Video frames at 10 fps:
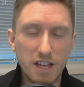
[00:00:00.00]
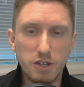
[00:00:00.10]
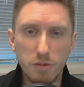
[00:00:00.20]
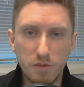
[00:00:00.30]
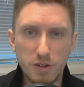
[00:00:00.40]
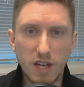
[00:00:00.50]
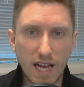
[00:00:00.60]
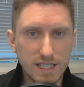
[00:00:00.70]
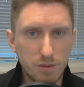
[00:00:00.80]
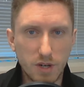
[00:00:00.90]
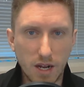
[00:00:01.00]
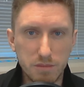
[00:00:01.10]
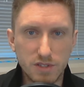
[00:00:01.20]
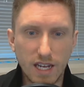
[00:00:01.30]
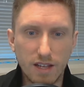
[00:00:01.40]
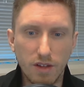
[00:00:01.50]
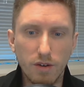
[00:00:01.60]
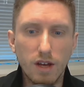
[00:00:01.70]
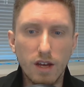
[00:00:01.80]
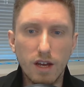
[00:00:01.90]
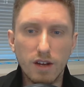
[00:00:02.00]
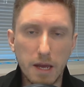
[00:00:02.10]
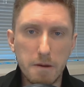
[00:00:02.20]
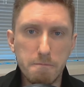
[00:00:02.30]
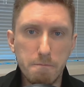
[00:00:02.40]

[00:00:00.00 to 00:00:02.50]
So hopefully you guys get what I'm saying, though. Okay.